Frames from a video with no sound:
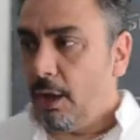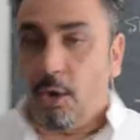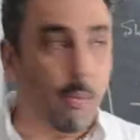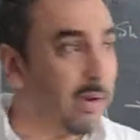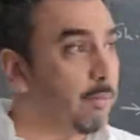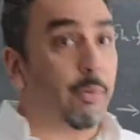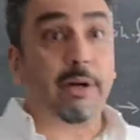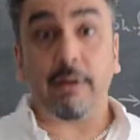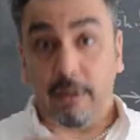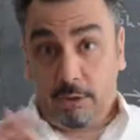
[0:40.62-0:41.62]
When
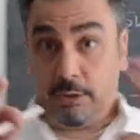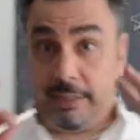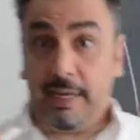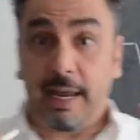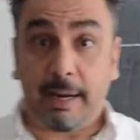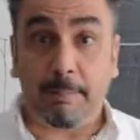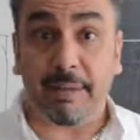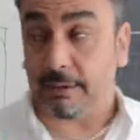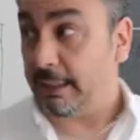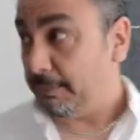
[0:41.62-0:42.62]
we're looking at a
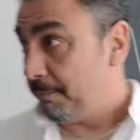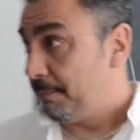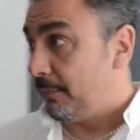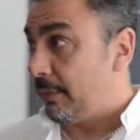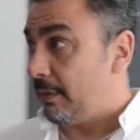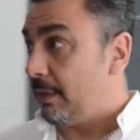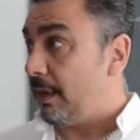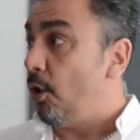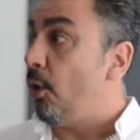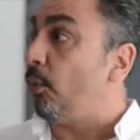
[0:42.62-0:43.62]
building,
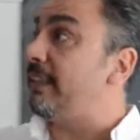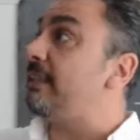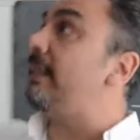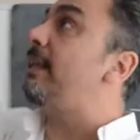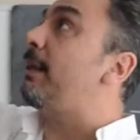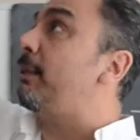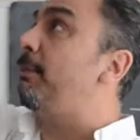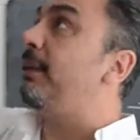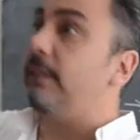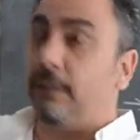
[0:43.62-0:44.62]
we see that the
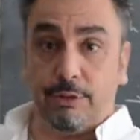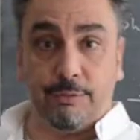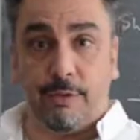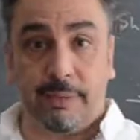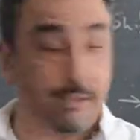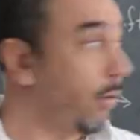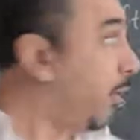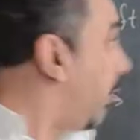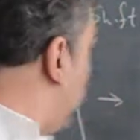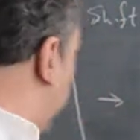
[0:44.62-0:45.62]
building is very tall.